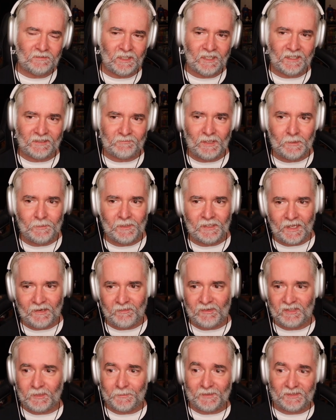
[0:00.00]
like maybe
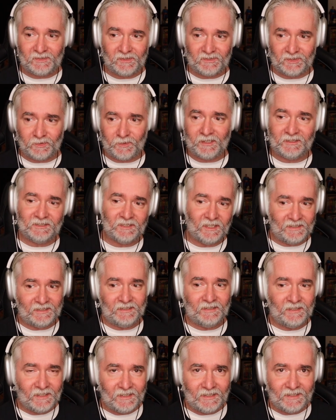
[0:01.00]
every time he turns around,
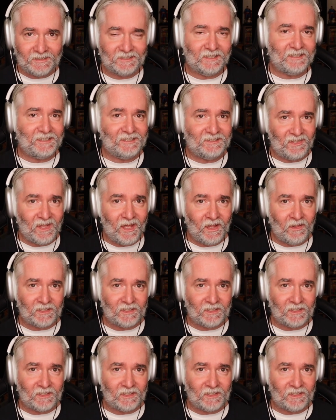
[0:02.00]
Chucky's there.